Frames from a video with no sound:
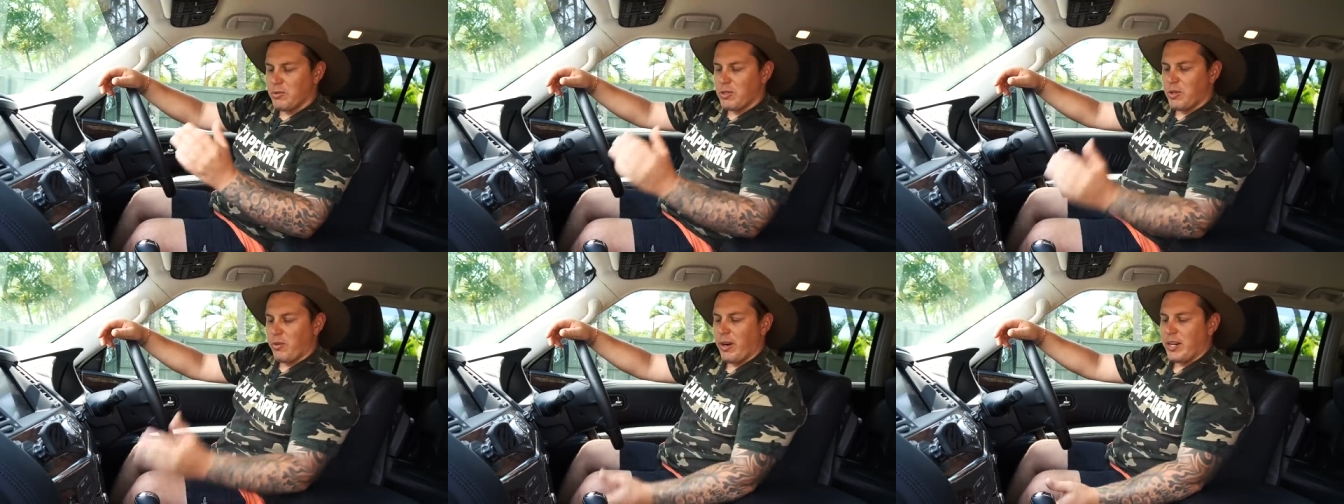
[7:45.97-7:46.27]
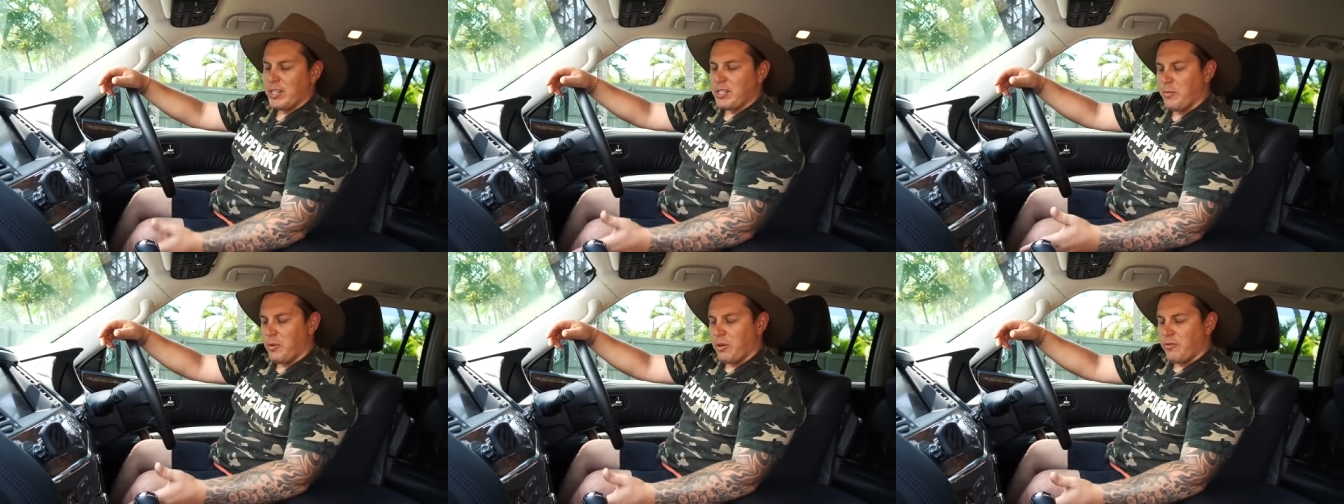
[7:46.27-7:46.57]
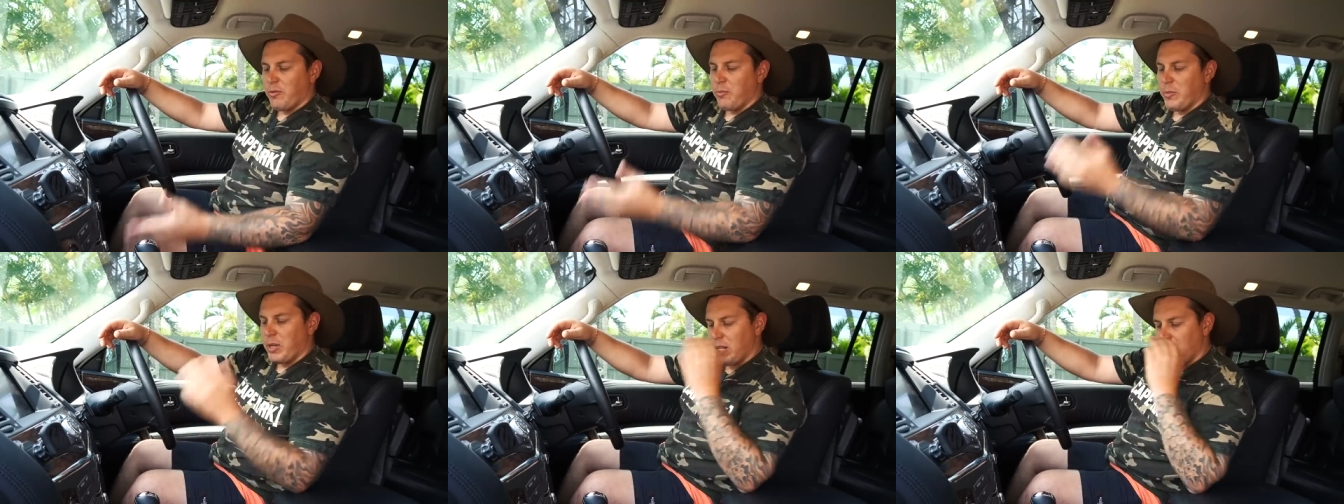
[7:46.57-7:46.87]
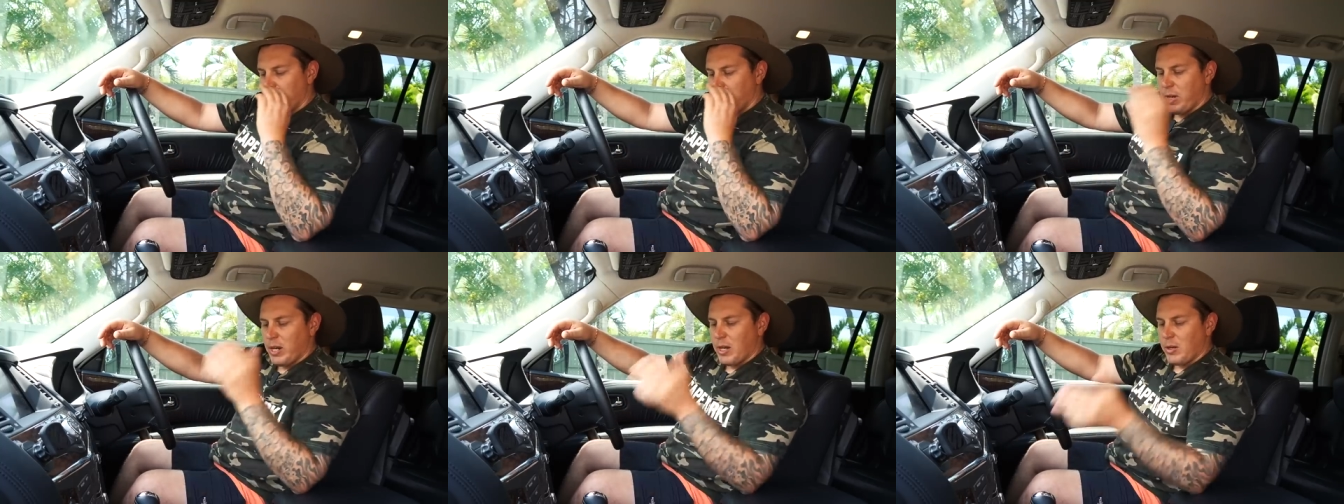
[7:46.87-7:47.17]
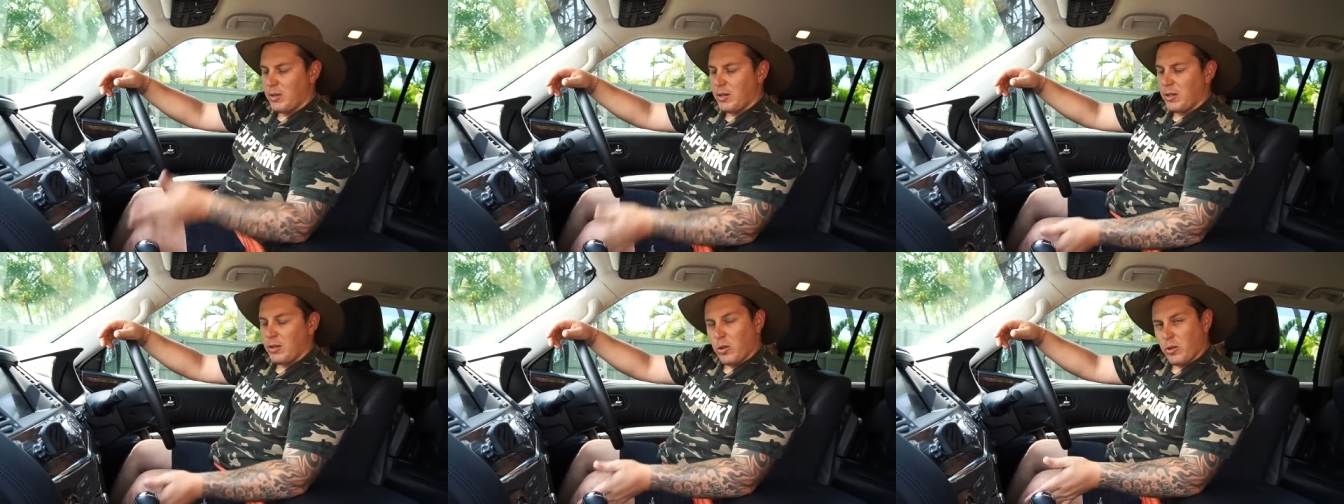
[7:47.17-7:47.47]
was a great spot for me to be
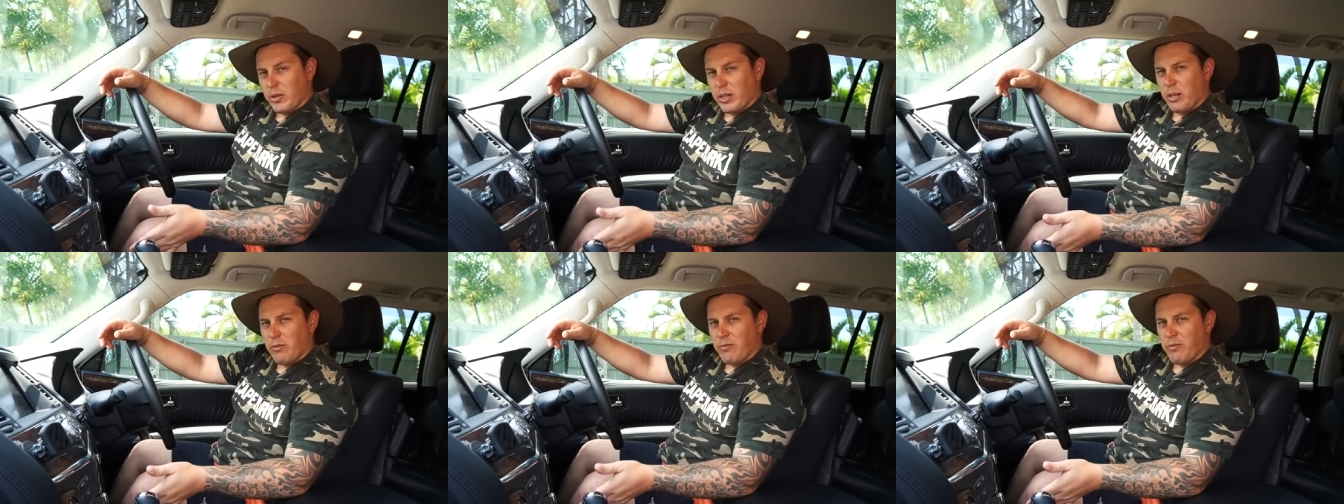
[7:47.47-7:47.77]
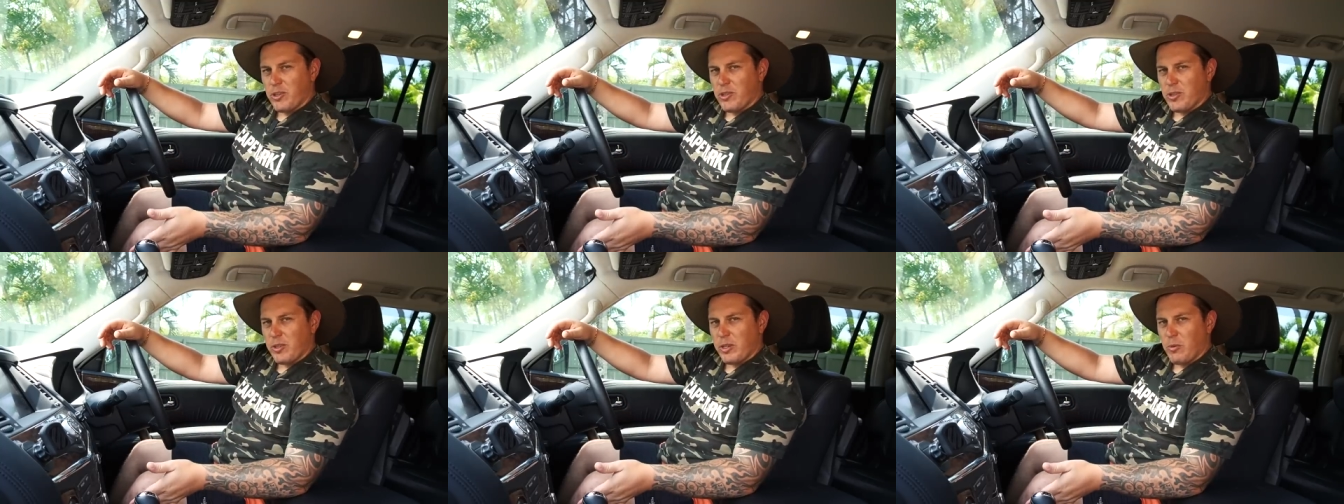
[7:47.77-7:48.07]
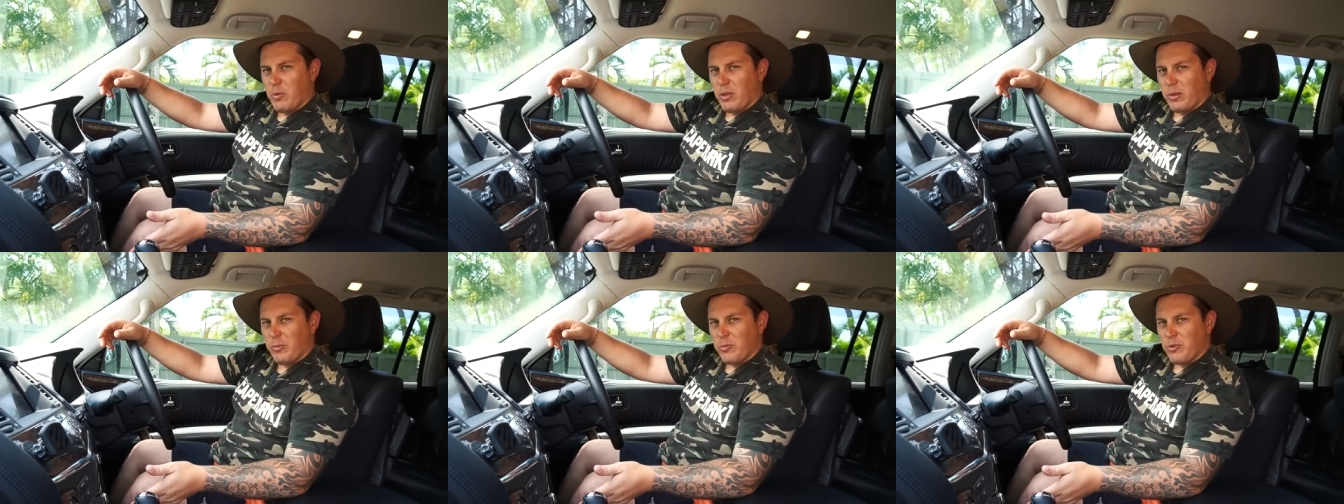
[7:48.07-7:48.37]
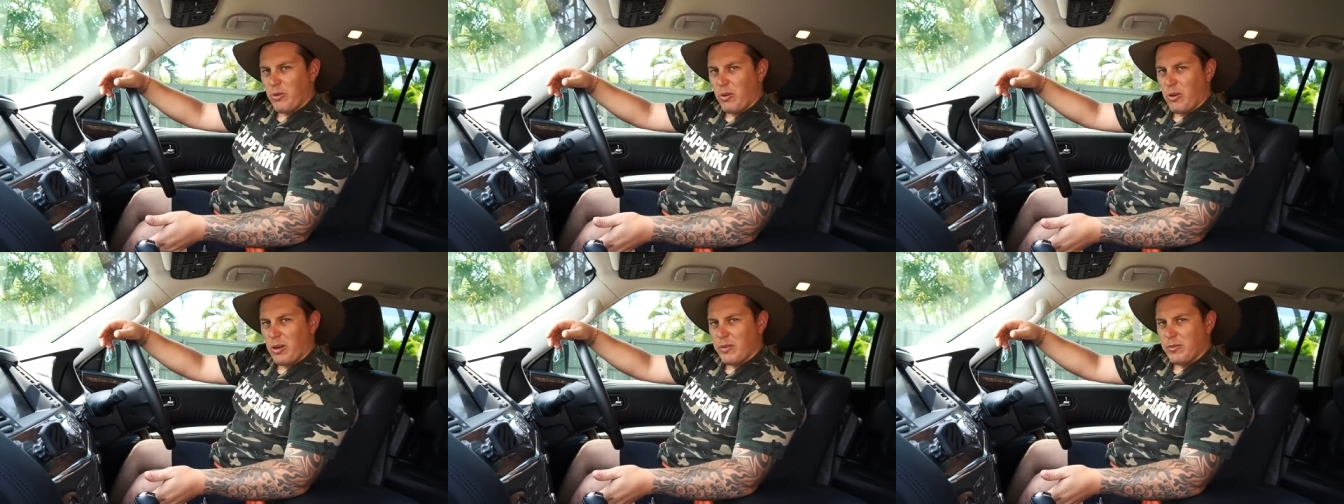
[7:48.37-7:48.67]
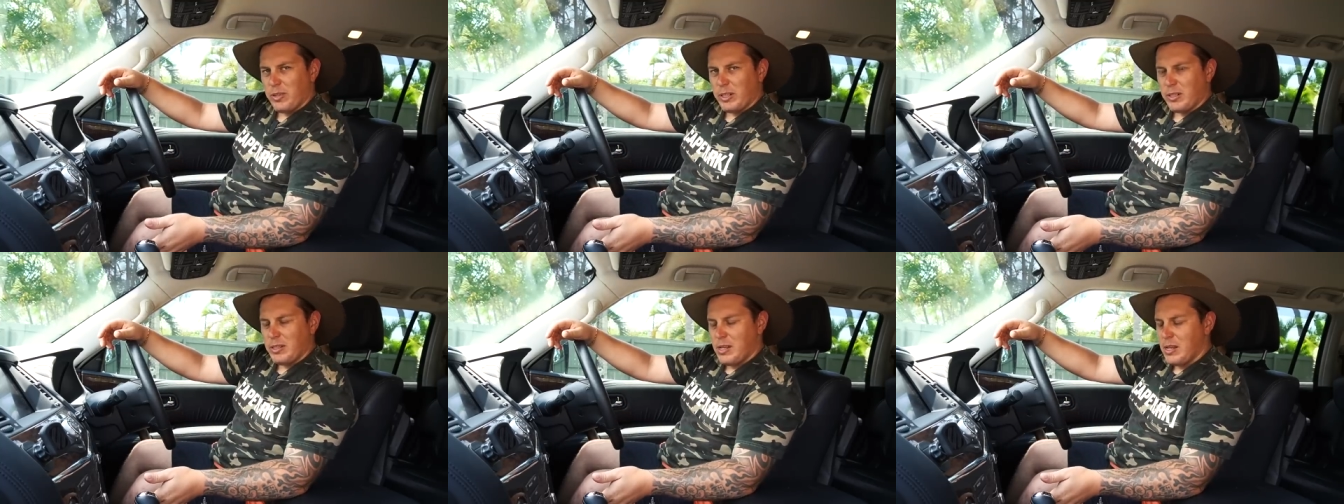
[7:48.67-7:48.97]
able to look at it visually while I'm
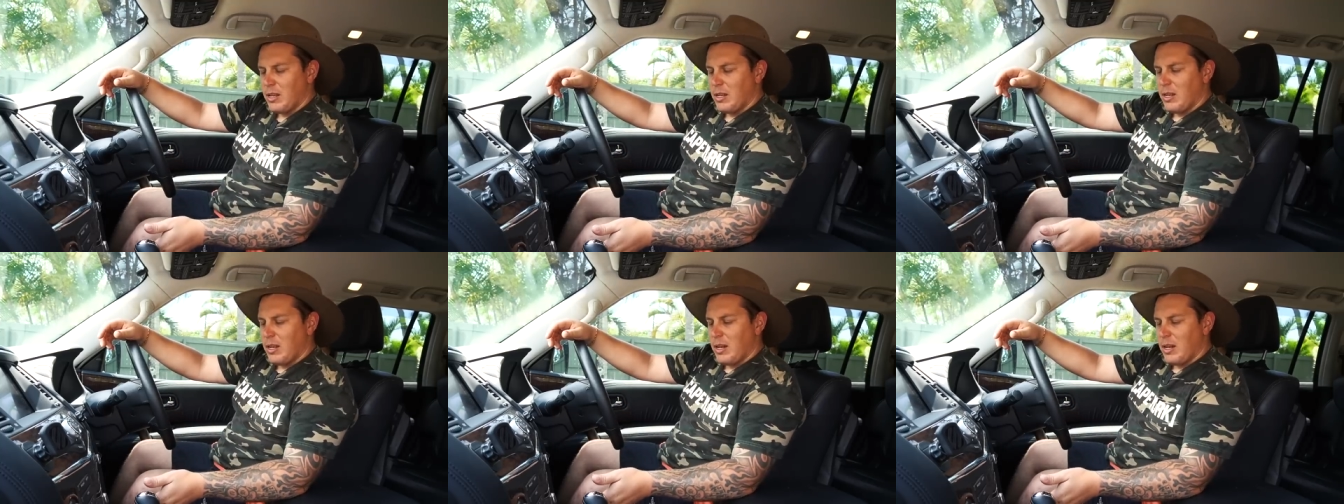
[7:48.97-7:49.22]
driving